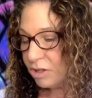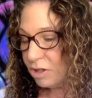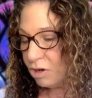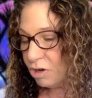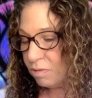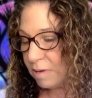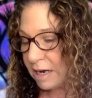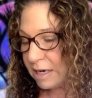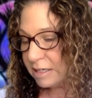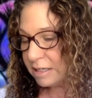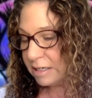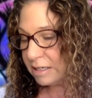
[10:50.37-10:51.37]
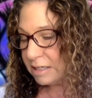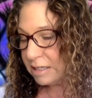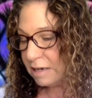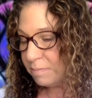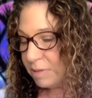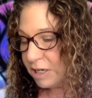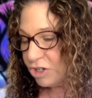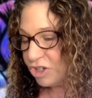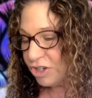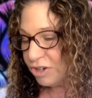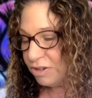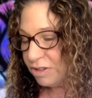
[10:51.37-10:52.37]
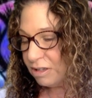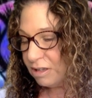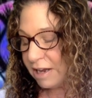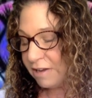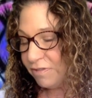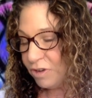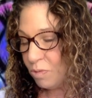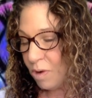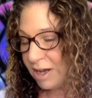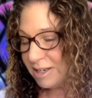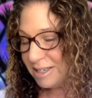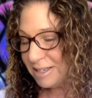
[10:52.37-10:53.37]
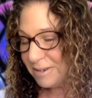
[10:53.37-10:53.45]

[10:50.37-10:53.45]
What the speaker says: the horizons and picture the life you want.